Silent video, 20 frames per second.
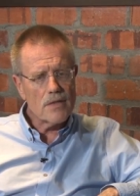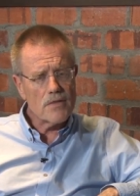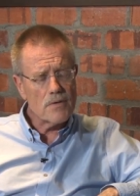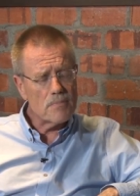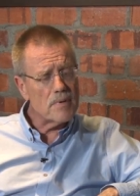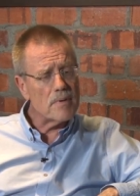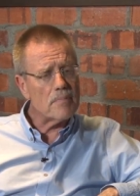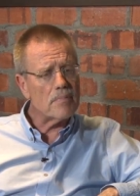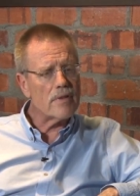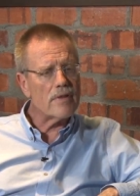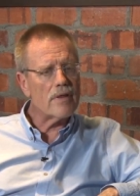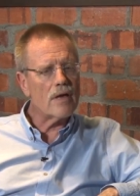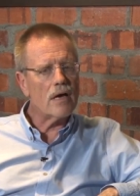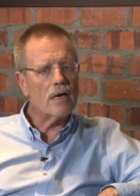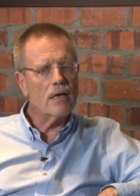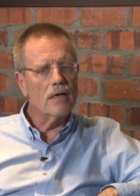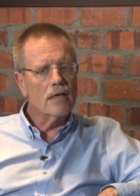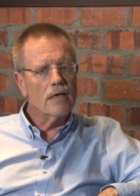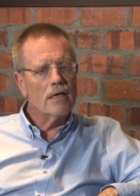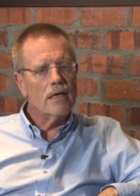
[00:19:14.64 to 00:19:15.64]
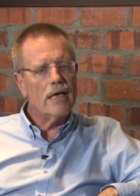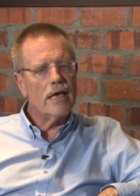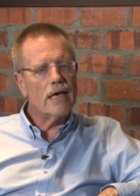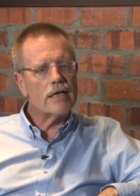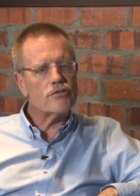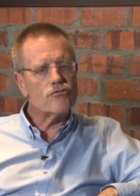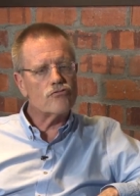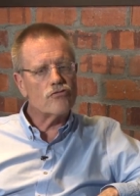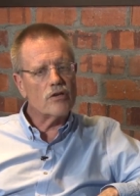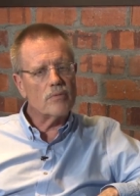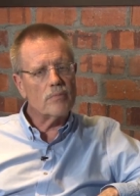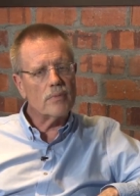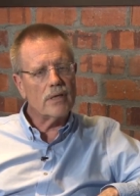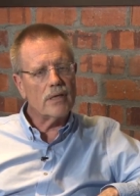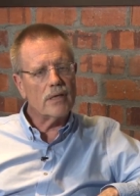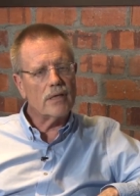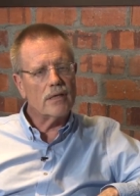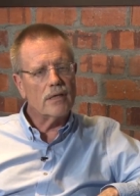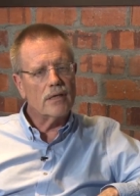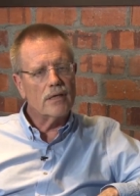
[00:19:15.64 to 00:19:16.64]
the people there are
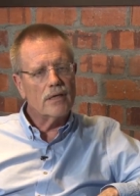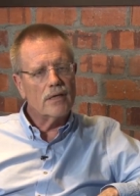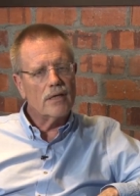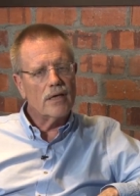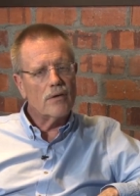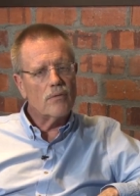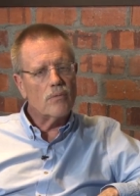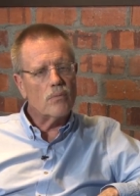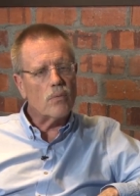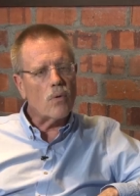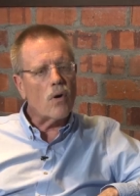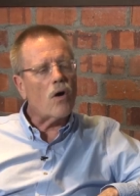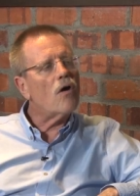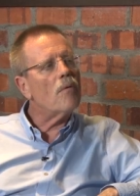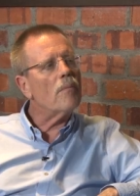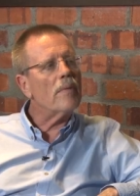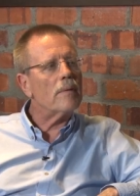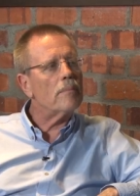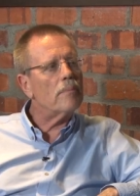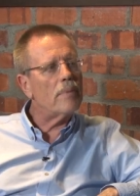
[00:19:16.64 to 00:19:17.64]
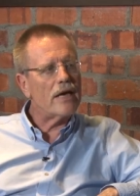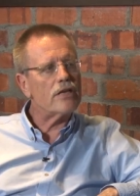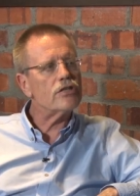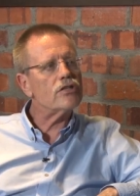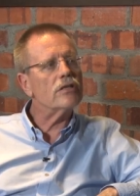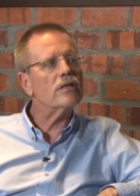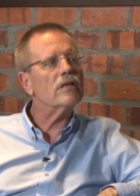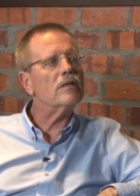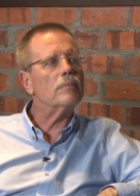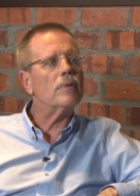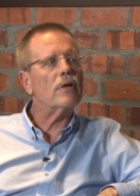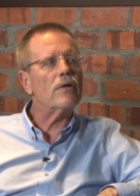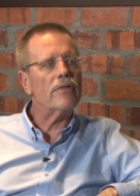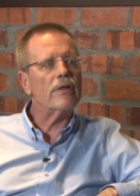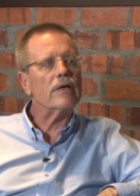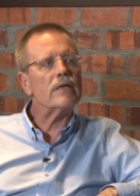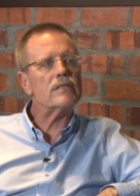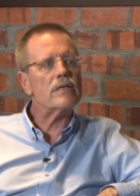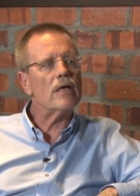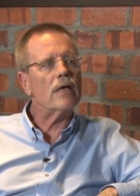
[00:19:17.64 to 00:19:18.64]
extremely warm and passionate about
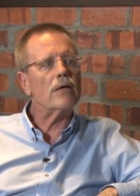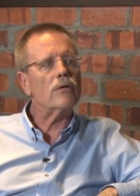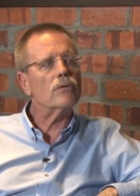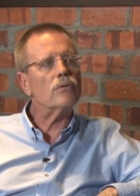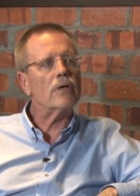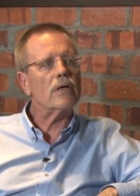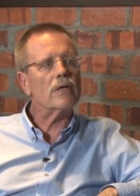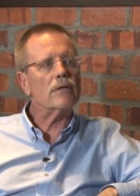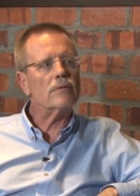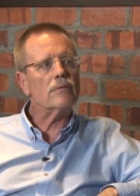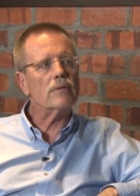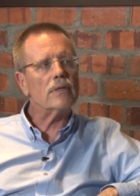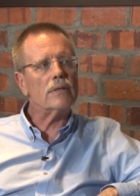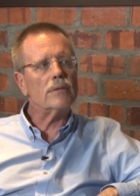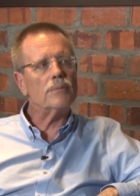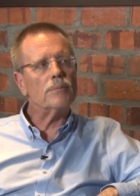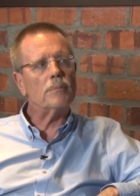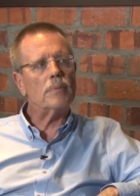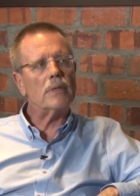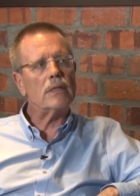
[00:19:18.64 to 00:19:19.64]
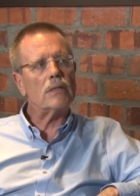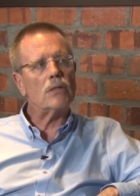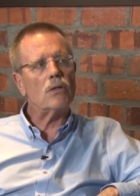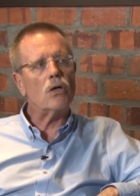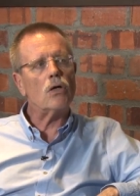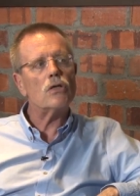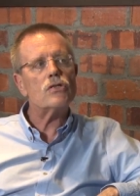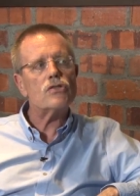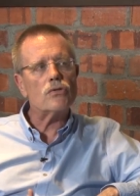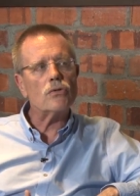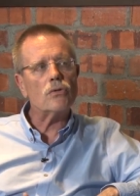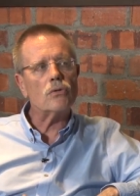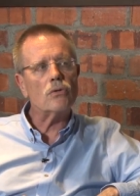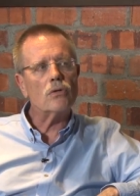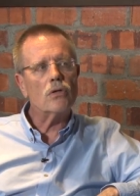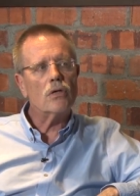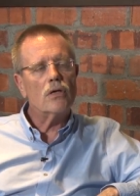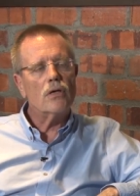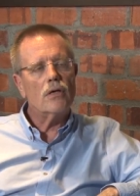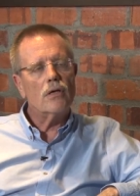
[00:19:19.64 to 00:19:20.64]
things they are doing, right? But
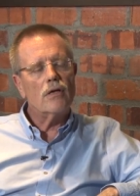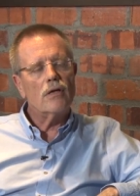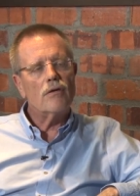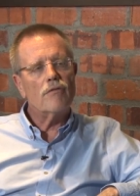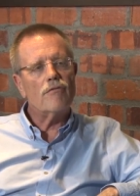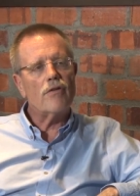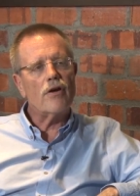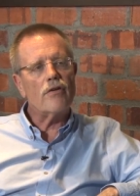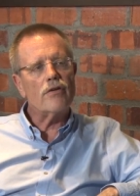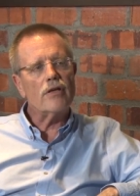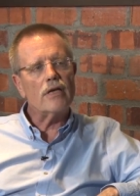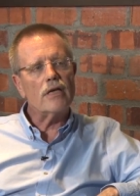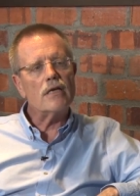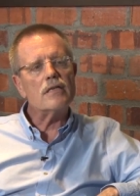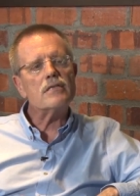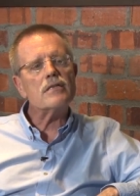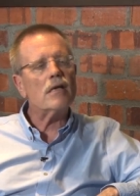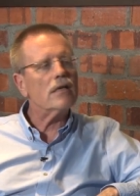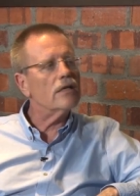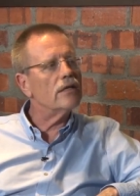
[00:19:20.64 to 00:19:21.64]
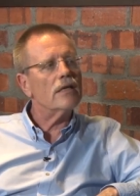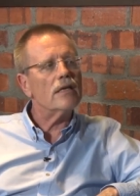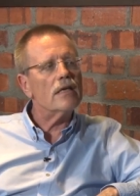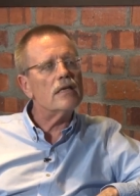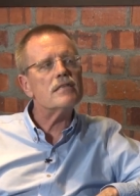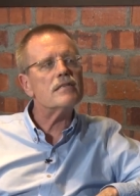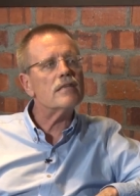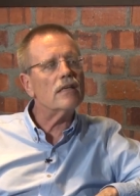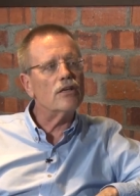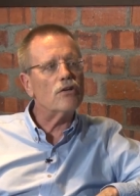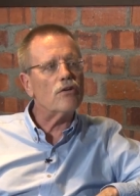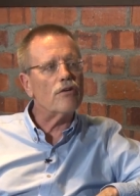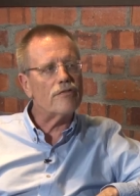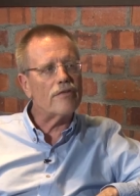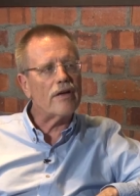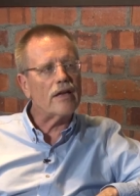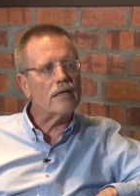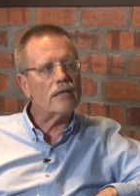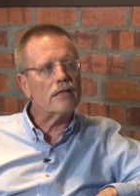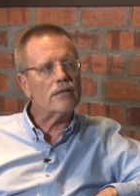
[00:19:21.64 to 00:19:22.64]
also very easily
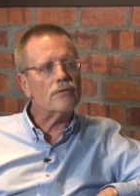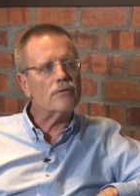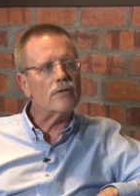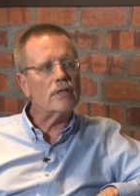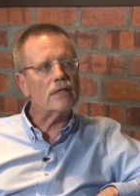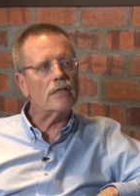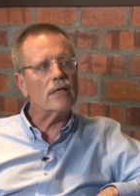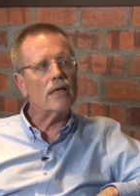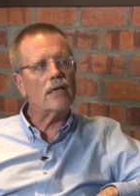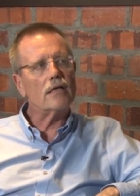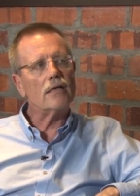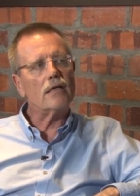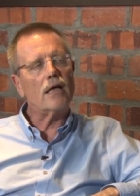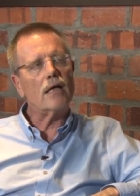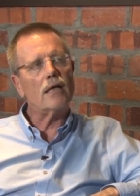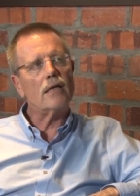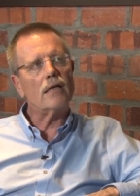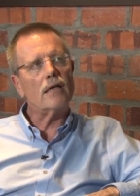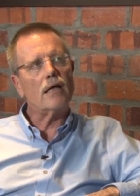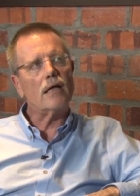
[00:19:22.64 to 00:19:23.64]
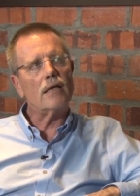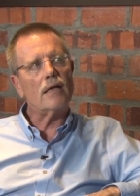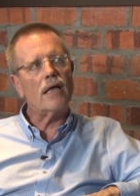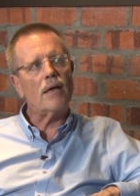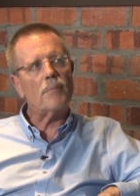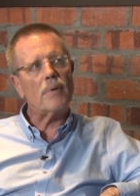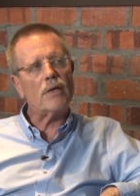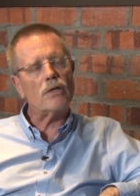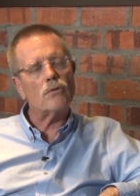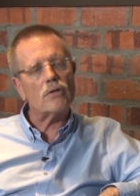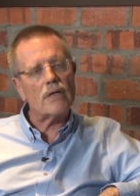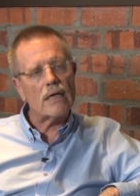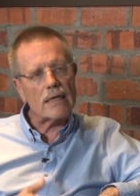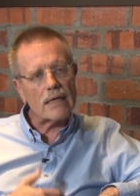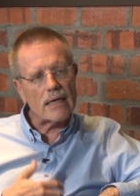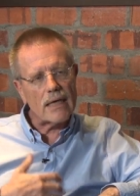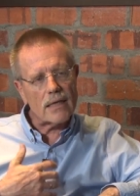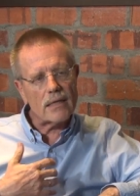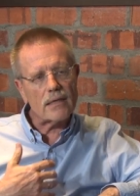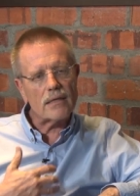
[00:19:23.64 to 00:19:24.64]
offended, right? And but you
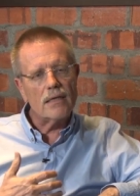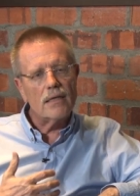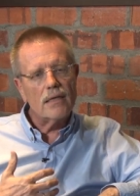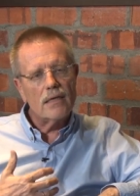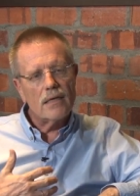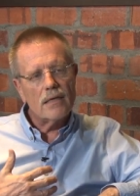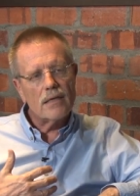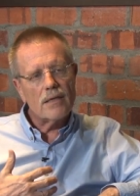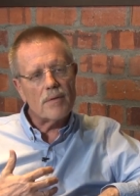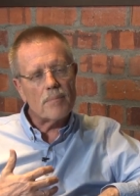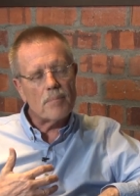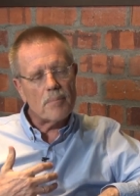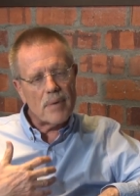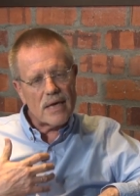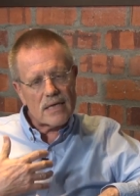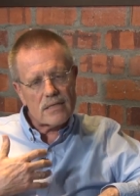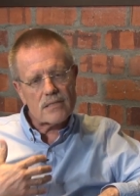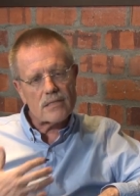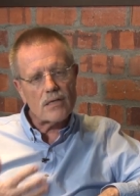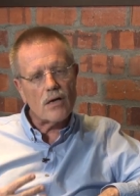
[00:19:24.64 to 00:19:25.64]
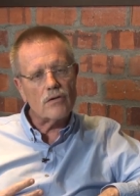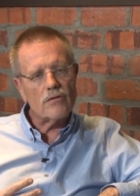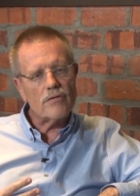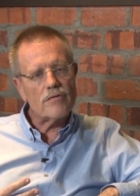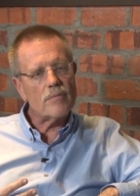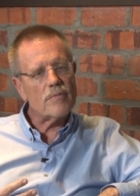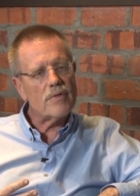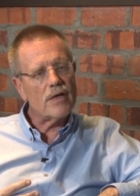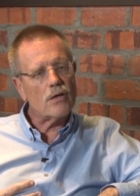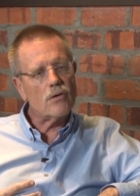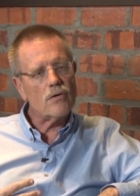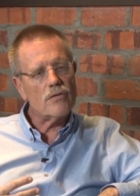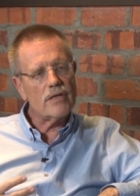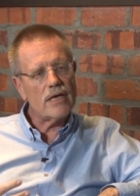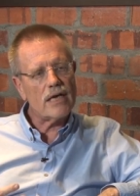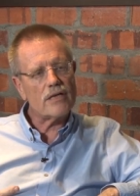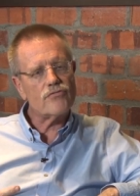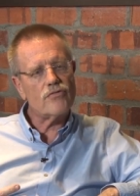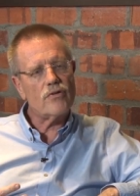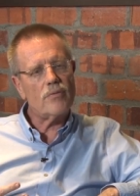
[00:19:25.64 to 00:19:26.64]
can get the best out of them. They go
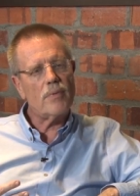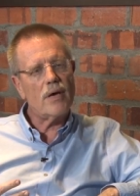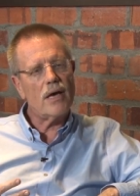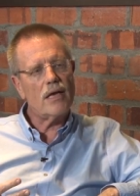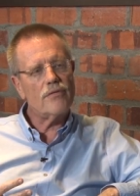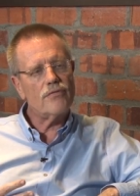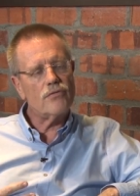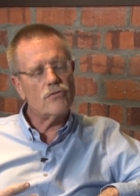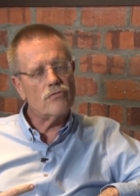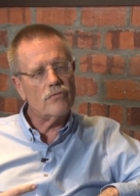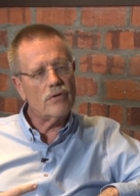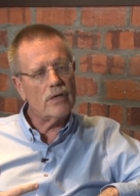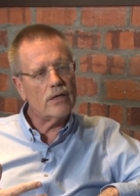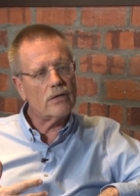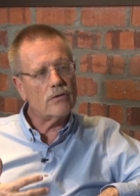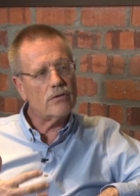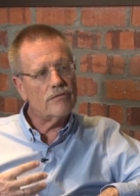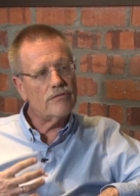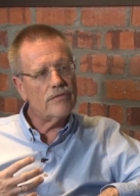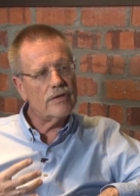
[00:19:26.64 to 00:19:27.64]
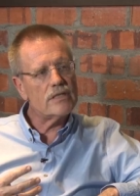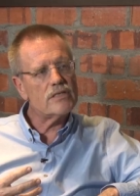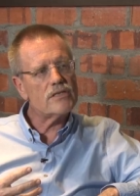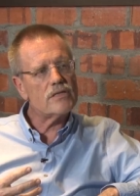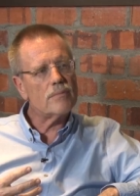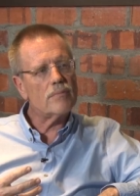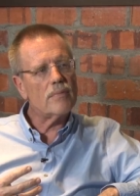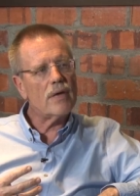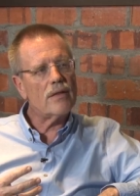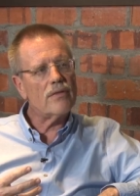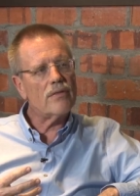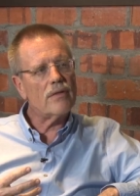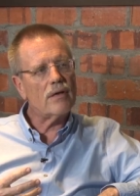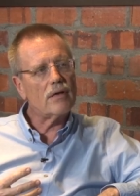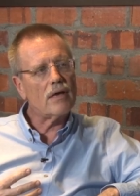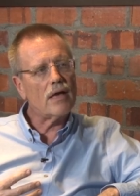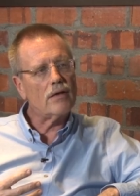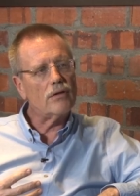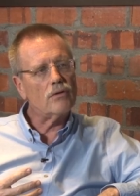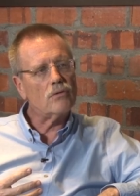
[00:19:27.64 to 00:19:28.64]
the extra mile if you really convince them
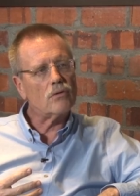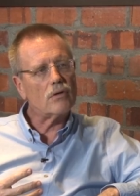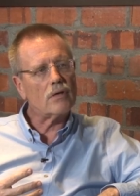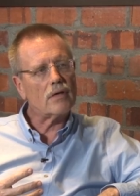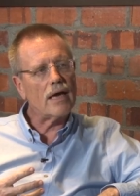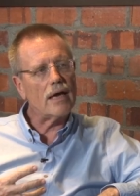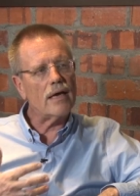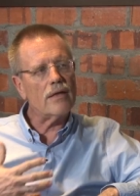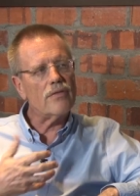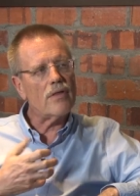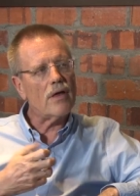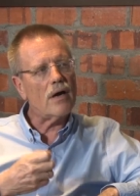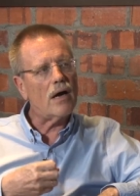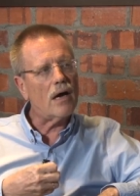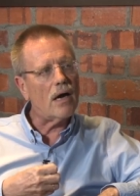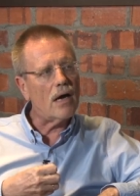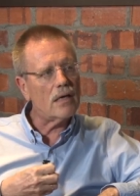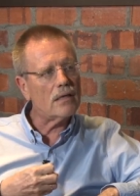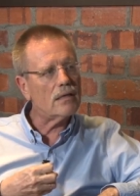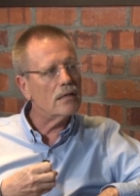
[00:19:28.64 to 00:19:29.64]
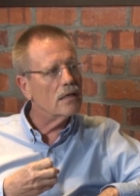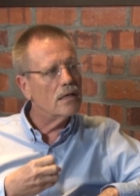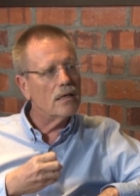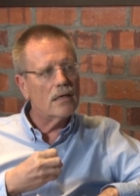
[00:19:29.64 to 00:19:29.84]
and you gain their heart.